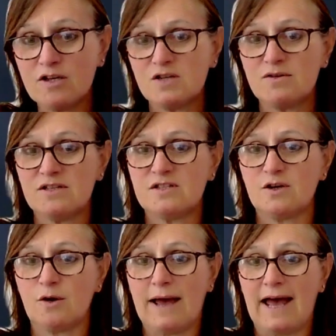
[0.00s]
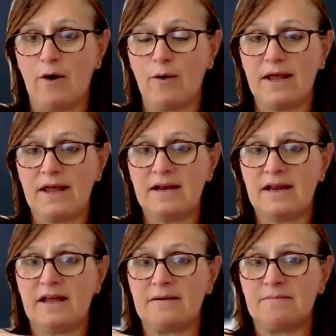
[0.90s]
Also needs to go out
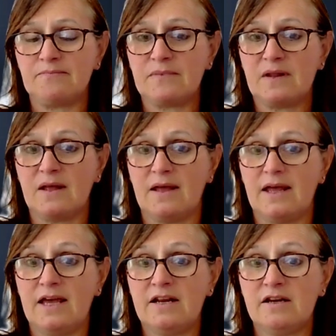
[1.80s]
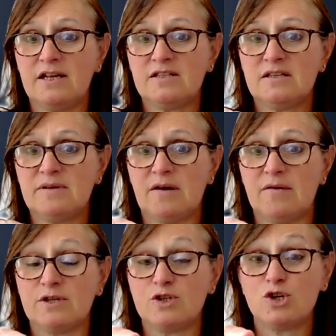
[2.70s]
and in. And it needs to be
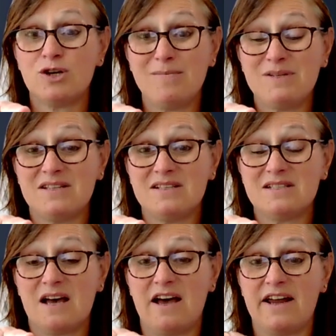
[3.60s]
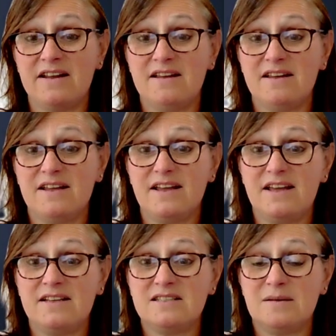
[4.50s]
able to tip to the side
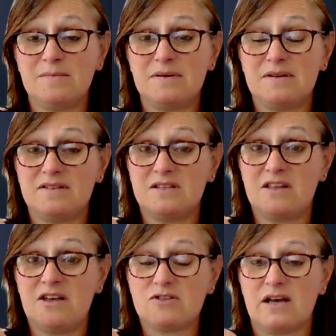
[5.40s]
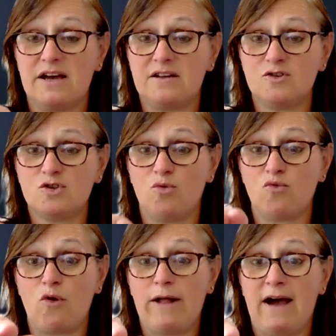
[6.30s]
and tip to the other side.
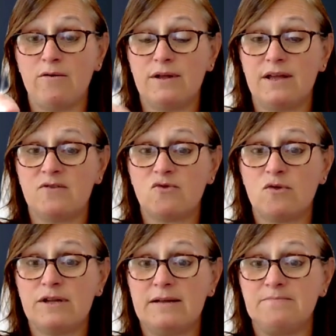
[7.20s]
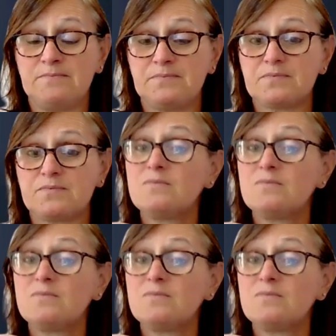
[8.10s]
So roll out and roll in.